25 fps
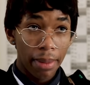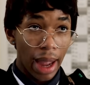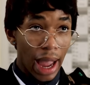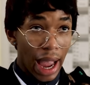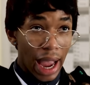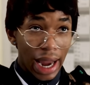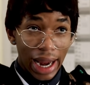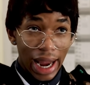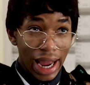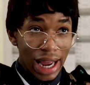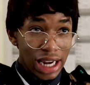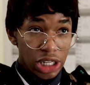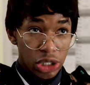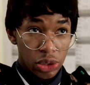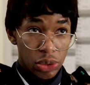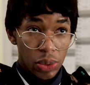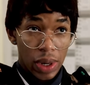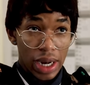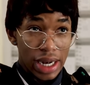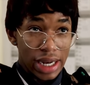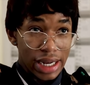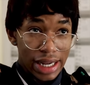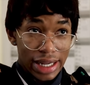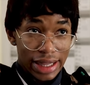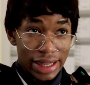I can't do
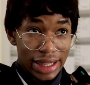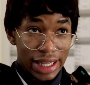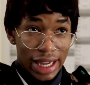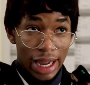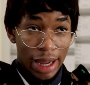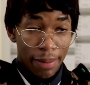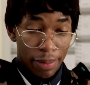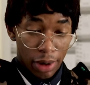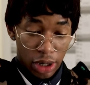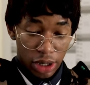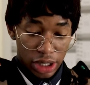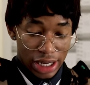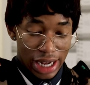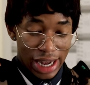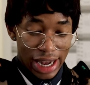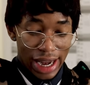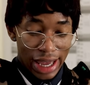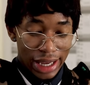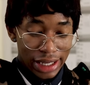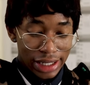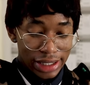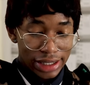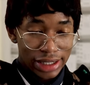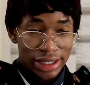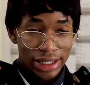anything about the
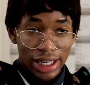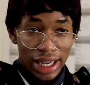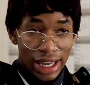line.